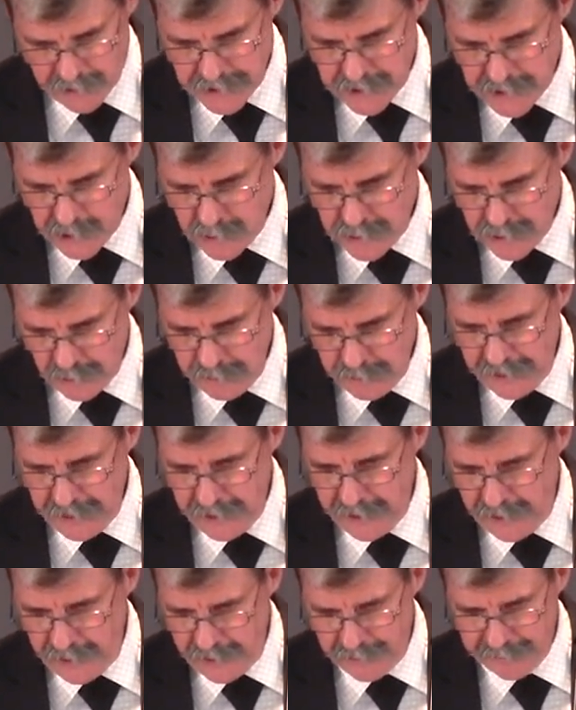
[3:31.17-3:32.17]
Social
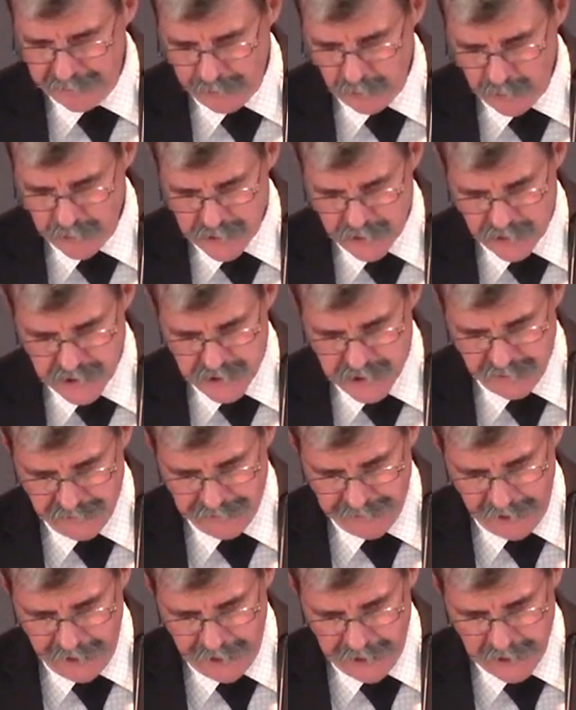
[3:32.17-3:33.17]
Media Influencers
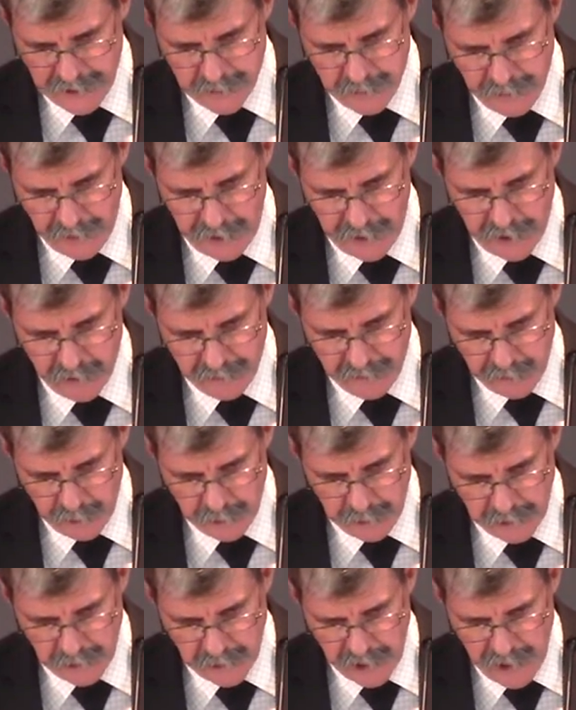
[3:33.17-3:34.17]
Defined by
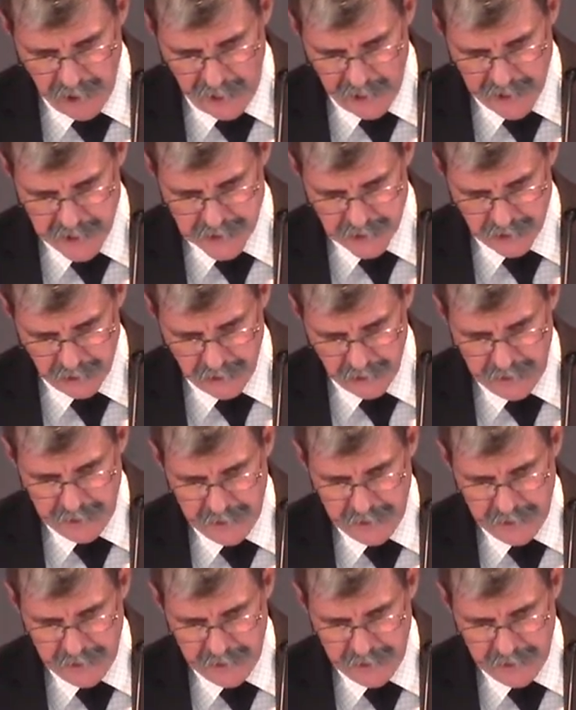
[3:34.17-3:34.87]
Werner Geyser,